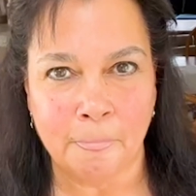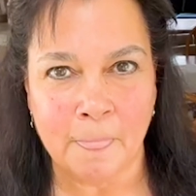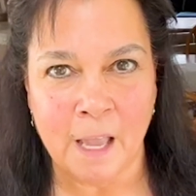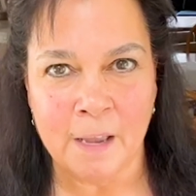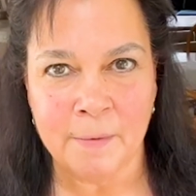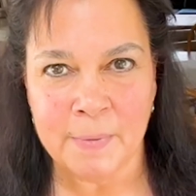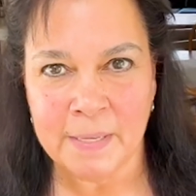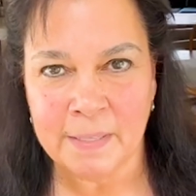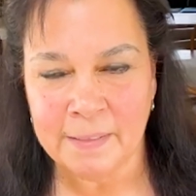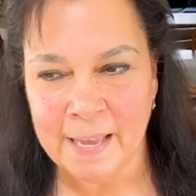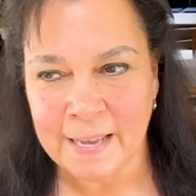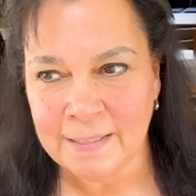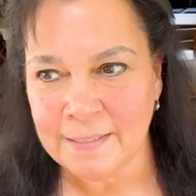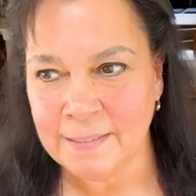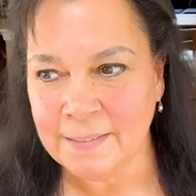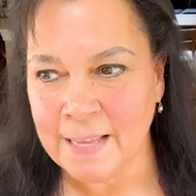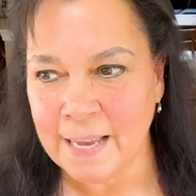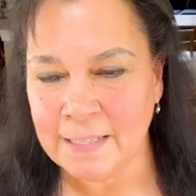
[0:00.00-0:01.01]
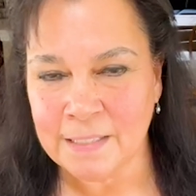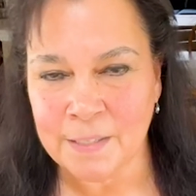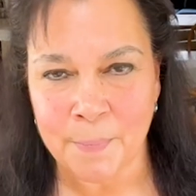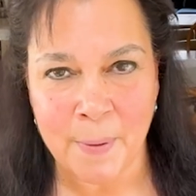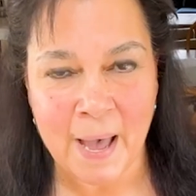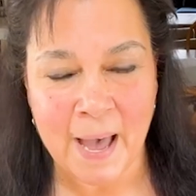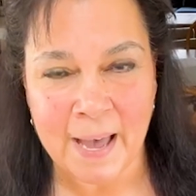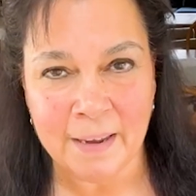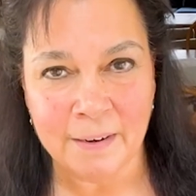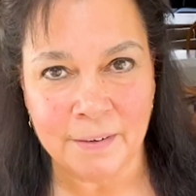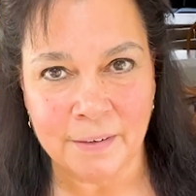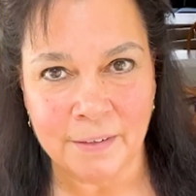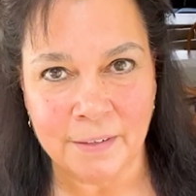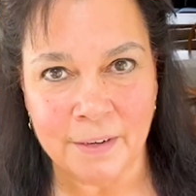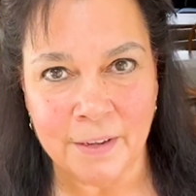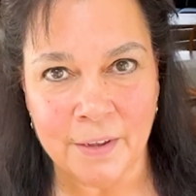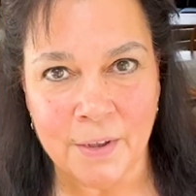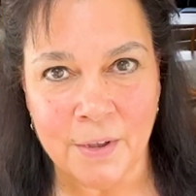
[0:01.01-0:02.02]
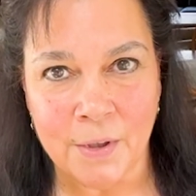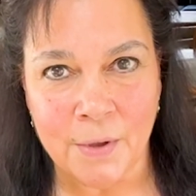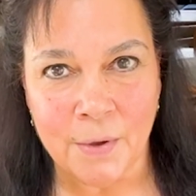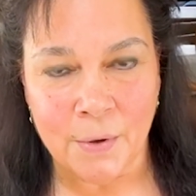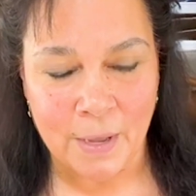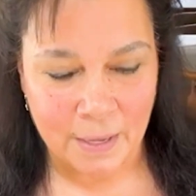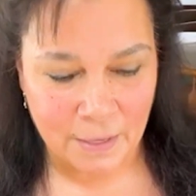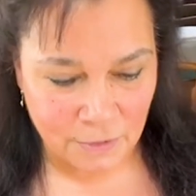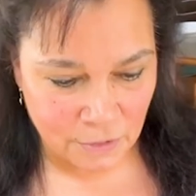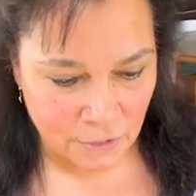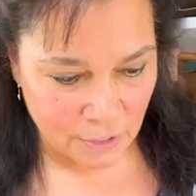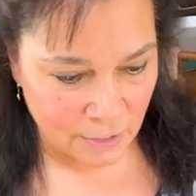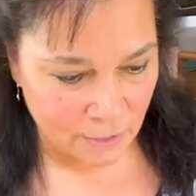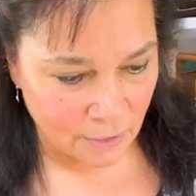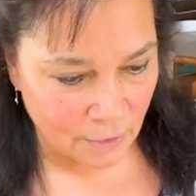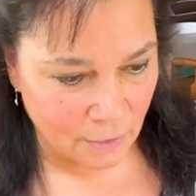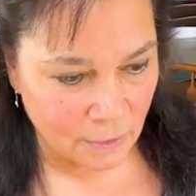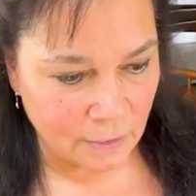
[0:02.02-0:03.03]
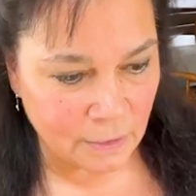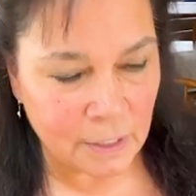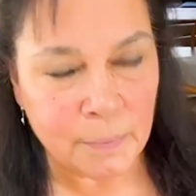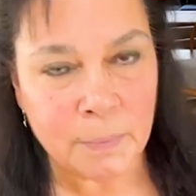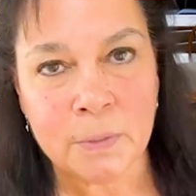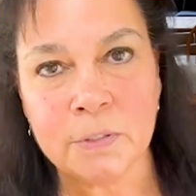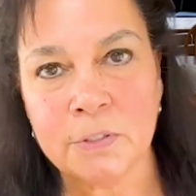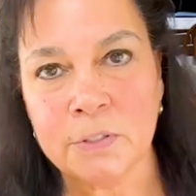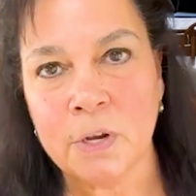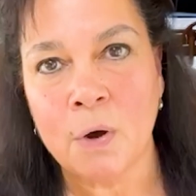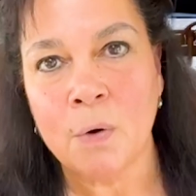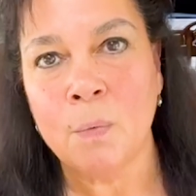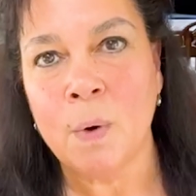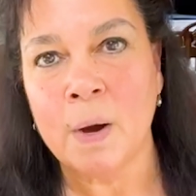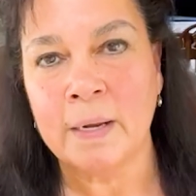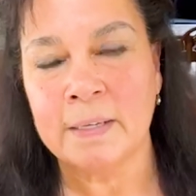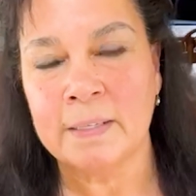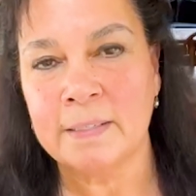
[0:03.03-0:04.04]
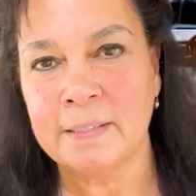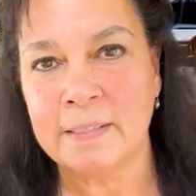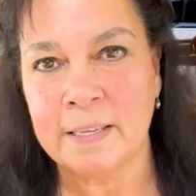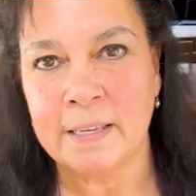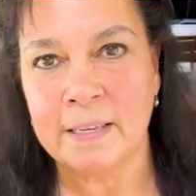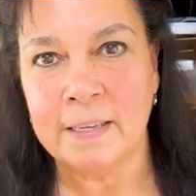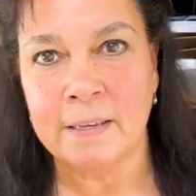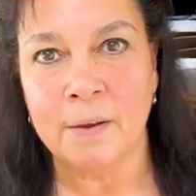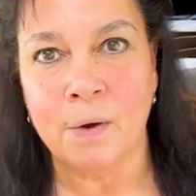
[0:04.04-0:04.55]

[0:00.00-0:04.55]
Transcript: I mean, that's a pattern. Liberals don't want to see